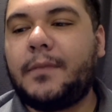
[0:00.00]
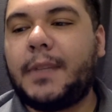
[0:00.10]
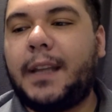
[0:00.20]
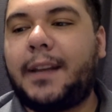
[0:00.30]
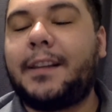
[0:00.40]

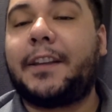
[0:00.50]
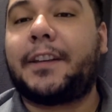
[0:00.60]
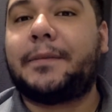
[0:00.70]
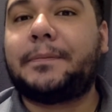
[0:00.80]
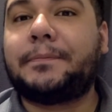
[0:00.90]
And I like
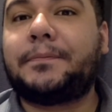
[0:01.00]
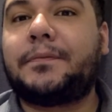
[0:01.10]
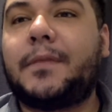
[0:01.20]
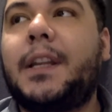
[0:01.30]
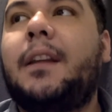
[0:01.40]
it.
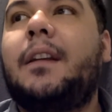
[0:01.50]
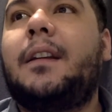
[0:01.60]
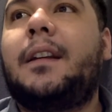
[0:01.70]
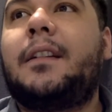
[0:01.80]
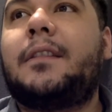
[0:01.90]

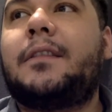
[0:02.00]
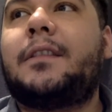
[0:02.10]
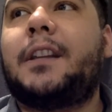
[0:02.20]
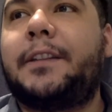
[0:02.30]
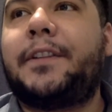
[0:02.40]

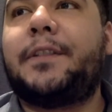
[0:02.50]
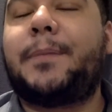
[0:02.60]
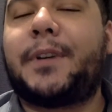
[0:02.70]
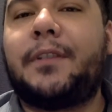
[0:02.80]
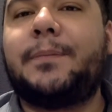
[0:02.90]
Olivia
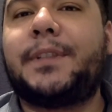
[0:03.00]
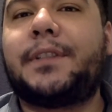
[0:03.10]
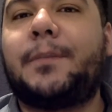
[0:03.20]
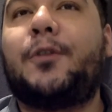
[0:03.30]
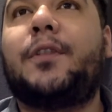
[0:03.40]
becomes
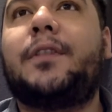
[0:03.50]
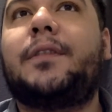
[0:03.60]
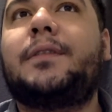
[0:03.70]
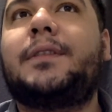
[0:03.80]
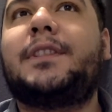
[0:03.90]
a more
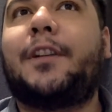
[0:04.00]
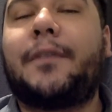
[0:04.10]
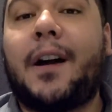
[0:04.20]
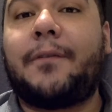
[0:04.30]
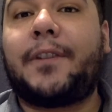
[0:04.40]

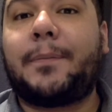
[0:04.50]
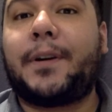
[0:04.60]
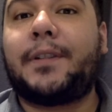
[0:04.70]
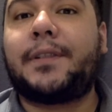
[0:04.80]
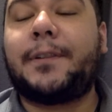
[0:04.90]
self-confident
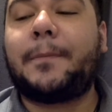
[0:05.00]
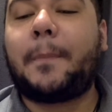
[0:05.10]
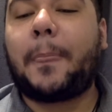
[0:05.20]
person.